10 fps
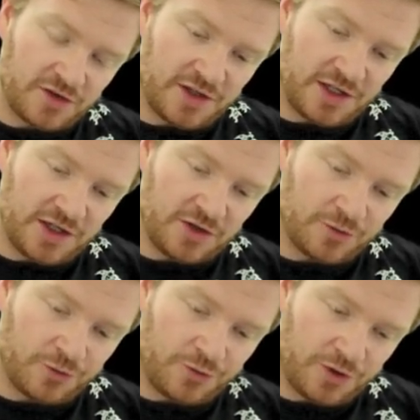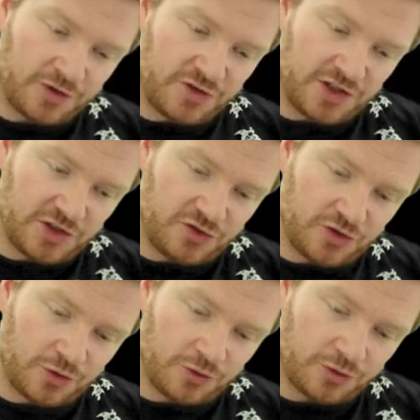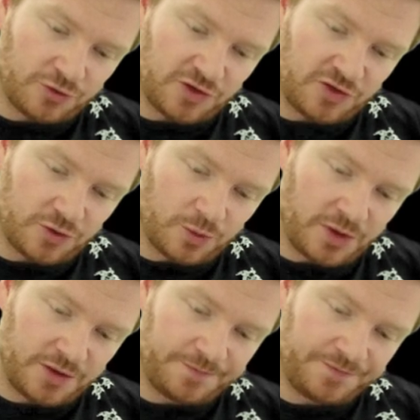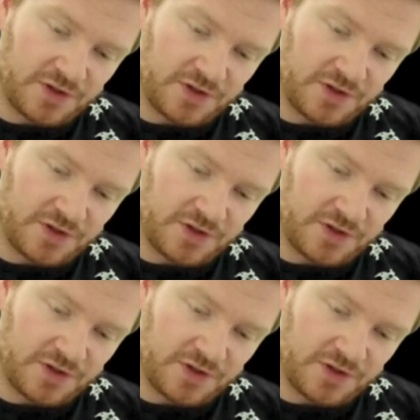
the voltage across resistor 1